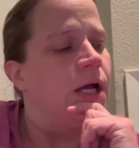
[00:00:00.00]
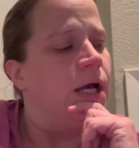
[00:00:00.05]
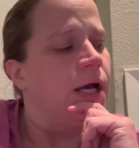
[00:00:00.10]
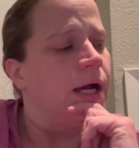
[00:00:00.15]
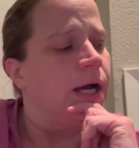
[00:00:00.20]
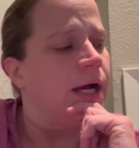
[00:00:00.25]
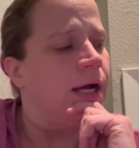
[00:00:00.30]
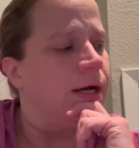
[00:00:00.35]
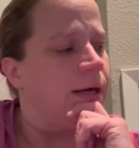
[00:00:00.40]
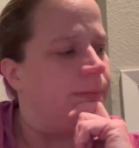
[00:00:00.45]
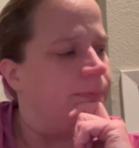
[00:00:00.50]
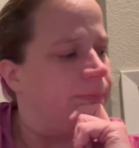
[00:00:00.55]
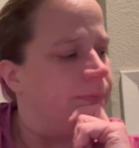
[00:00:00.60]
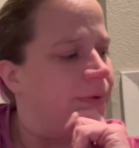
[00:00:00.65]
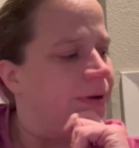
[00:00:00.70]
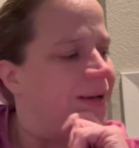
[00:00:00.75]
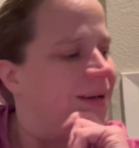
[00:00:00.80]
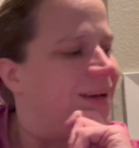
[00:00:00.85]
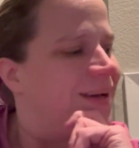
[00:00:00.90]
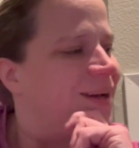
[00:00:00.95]

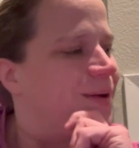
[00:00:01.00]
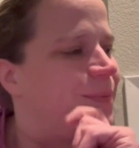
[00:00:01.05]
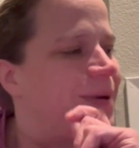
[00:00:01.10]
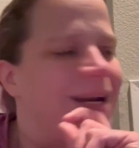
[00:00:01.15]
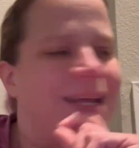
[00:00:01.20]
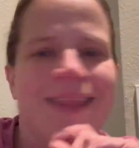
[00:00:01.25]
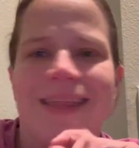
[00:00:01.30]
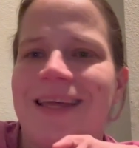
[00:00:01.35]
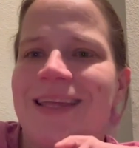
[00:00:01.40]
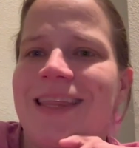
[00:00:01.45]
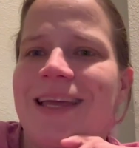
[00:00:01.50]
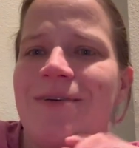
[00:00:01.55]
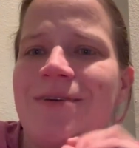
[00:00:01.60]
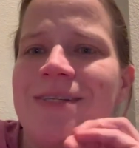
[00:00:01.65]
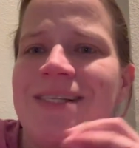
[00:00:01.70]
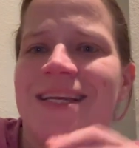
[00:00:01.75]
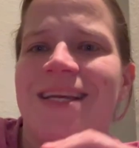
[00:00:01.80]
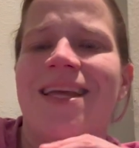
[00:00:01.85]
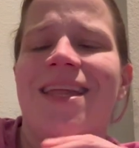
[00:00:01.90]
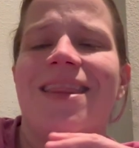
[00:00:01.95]
But I think that was
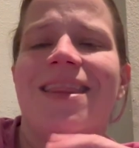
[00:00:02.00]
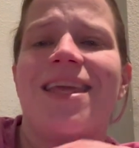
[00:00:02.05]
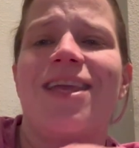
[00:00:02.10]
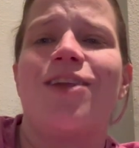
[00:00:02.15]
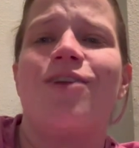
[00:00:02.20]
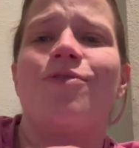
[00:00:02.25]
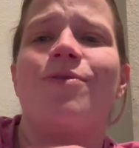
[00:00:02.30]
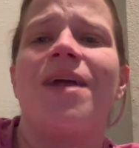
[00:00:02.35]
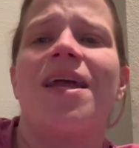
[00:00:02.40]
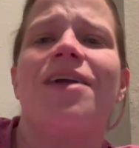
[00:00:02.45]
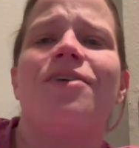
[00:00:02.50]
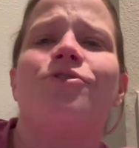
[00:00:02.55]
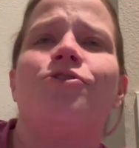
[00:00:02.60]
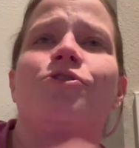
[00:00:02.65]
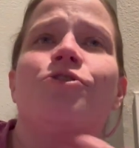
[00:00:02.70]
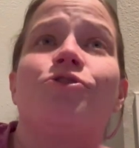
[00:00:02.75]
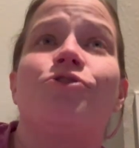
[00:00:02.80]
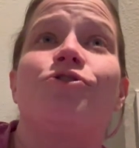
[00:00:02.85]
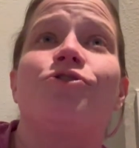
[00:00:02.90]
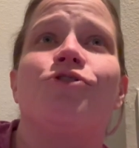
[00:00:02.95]
it. Thank you again
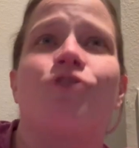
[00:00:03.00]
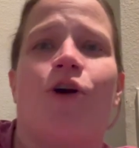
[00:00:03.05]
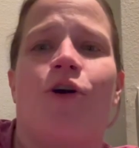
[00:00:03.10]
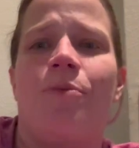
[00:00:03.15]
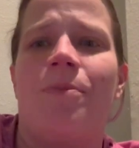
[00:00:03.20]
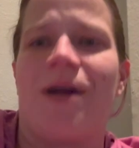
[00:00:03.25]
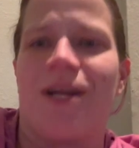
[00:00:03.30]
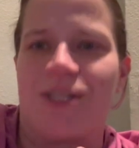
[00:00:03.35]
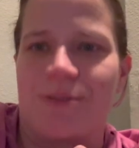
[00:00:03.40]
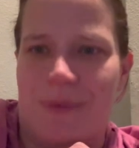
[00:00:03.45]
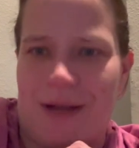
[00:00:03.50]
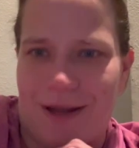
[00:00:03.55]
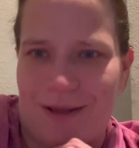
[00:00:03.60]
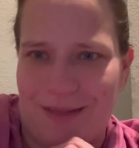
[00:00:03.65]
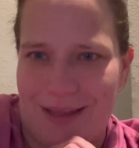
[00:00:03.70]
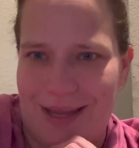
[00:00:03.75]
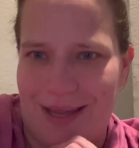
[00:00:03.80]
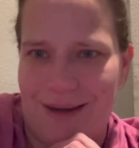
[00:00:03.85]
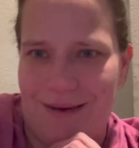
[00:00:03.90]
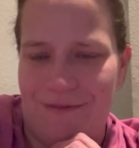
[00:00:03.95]
so much, Michael
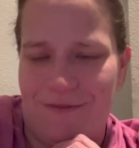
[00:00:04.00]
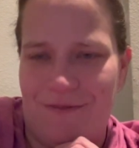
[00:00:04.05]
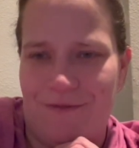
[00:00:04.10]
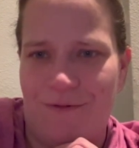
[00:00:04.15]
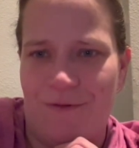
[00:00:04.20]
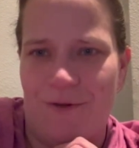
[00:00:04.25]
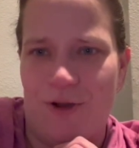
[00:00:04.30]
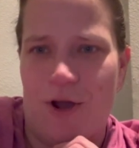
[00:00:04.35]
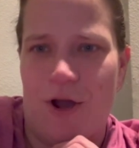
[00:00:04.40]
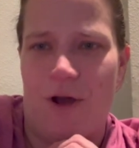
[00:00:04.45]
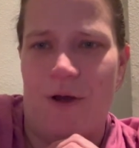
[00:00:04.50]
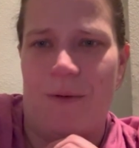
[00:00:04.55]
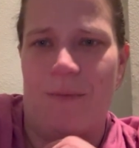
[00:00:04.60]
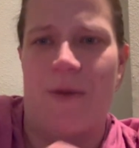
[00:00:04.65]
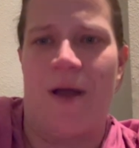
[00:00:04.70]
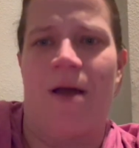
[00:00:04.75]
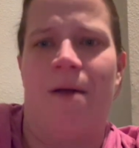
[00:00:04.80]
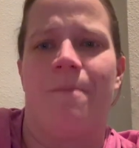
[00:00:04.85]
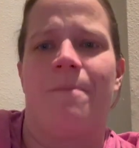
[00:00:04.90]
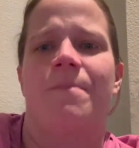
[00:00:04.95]
Ann and
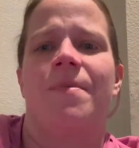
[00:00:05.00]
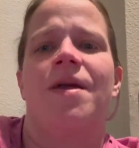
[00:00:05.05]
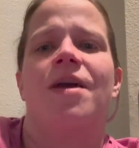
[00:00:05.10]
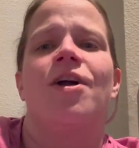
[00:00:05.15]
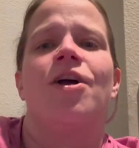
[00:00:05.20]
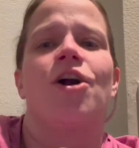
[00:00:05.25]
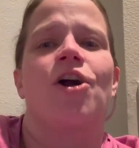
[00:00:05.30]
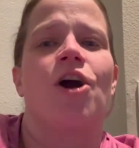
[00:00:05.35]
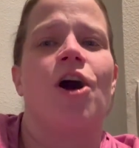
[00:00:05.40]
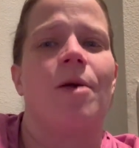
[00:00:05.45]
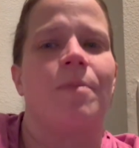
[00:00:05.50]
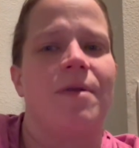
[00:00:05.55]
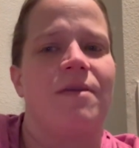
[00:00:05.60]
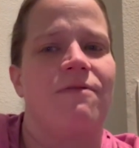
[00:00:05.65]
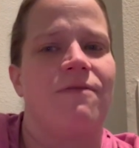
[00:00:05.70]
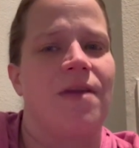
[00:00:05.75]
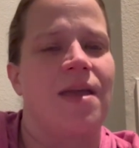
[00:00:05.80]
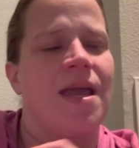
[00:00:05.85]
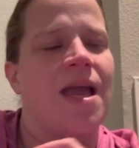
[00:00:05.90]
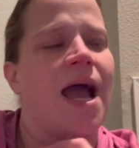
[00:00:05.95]
Call Me
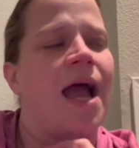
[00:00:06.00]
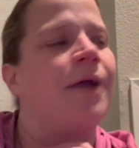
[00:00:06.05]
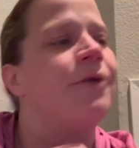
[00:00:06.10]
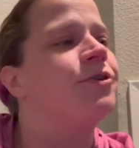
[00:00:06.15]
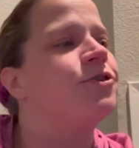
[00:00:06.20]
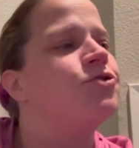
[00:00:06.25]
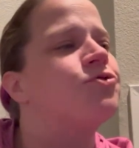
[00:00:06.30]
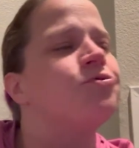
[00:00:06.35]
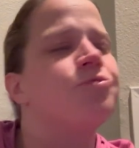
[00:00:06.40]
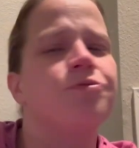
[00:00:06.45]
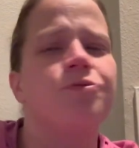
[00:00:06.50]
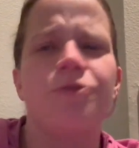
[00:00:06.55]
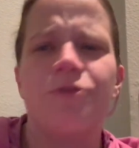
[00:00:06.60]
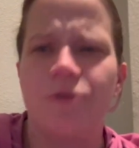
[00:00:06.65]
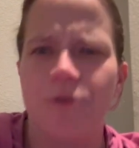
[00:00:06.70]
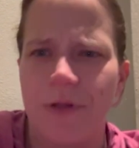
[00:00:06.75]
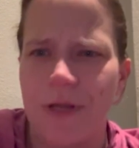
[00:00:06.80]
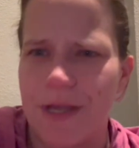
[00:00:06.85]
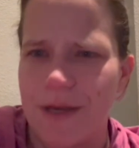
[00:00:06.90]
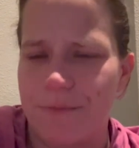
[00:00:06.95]
V. I
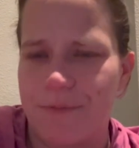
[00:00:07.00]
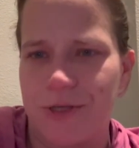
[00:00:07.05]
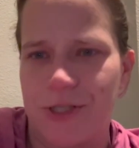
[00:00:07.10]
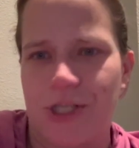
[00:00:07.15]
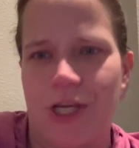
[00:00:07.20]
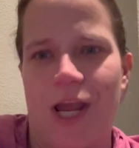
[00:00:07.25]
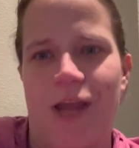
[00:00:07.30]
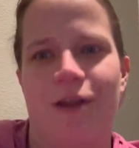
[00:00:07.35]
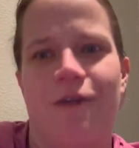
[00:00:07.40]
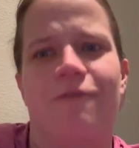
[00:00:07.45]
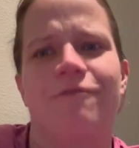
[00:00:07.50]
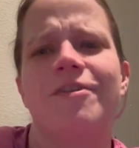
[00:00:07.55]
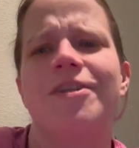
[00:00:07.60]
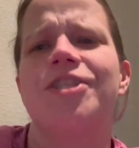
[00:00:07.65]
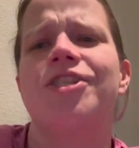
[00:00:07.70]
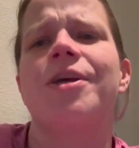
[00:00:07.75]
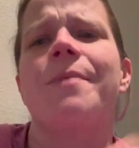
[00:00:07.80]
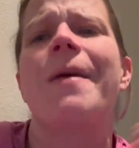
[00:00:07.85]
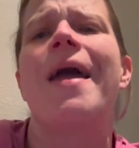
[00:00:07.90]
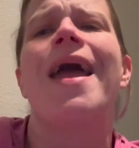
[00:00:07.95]
truly appreciate your
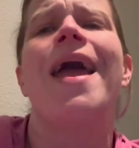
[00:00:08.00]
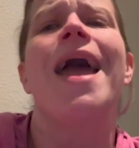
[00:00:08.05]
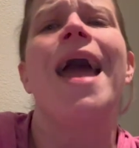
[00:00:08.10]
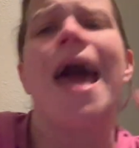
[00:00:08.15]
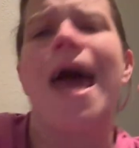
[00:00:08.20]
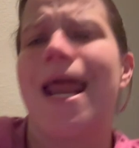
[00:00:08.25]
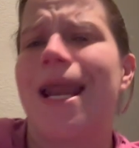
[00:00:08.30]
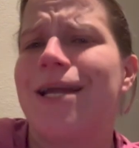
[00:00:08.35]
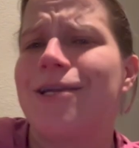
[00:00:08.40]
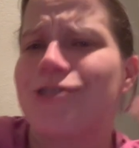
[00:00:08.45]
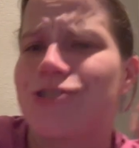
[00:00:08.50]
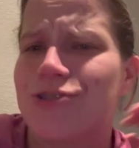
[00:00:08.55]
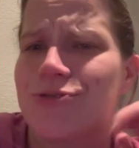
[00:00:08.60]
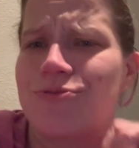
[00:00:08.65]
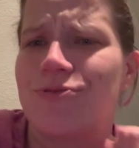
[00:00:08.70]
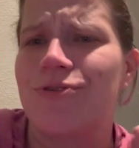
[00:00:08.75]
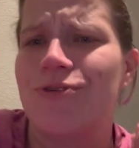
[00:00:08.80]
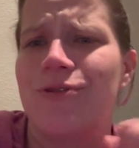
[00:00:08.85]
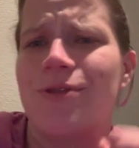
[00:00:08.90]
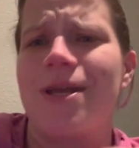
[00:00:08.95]
friendship, and I
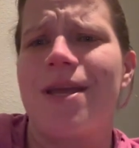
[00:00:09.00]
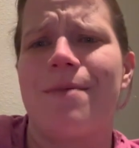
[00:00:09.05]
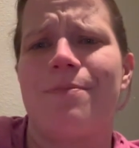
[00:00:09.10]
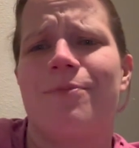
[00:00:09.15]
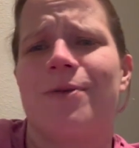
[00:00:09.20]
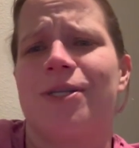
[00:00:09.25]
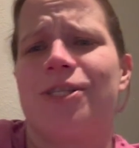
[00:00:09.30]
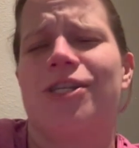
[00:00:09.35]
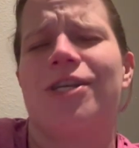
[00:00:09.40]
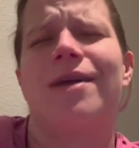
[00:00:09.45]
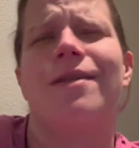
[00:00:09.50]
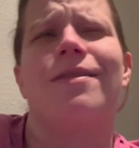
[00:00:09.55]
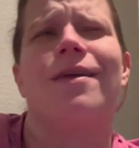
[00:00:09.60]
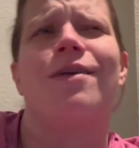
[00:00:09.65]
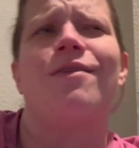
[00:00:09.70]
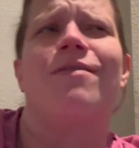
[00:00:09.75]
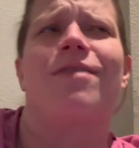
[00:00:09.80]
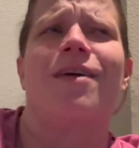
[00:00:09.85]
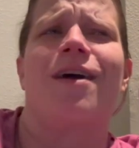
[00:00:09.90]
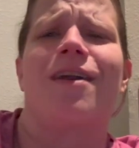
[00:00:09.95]
truly appreciate that
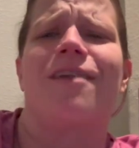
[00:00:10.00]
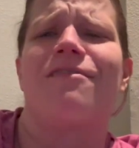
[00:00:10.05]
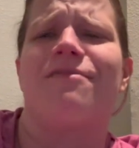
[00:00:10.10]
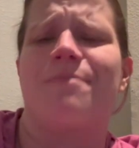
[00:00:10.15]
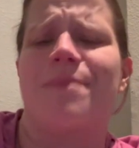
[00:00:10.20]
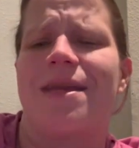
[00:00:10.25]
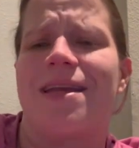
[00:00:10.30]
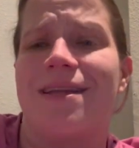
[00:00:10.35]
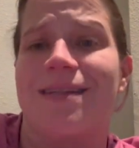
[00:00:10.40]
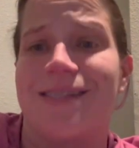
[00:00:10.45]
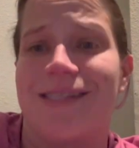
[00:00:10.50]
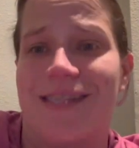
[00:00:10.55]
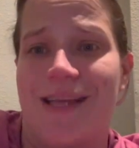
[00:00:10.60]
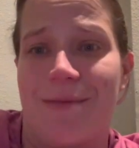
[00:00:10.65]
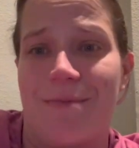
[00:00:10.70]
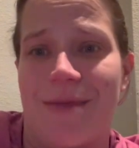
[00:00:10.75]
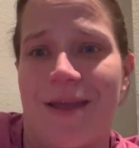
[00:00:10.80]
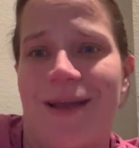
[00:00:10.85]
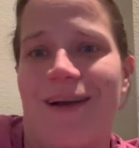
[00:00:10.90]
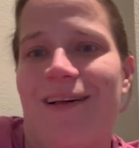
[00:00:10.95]
you thought of me and sent
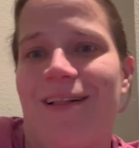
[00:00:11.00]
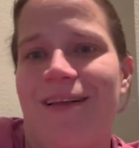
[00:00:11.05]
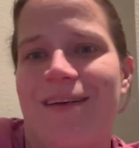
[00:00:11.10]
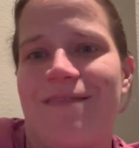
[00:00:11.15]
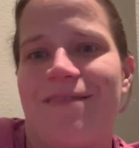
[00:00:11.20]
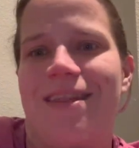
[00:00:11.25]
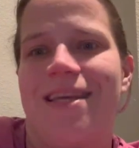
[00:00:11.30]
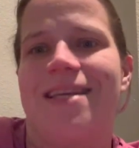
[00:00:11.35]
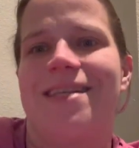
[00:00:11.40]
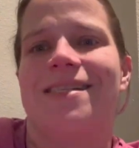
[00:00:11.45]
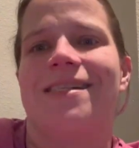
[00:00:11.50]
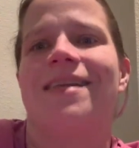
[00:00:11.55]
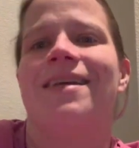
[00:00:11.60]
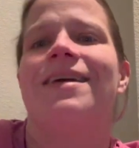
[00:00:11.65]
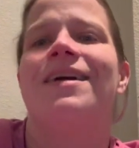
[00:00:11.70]
me all of these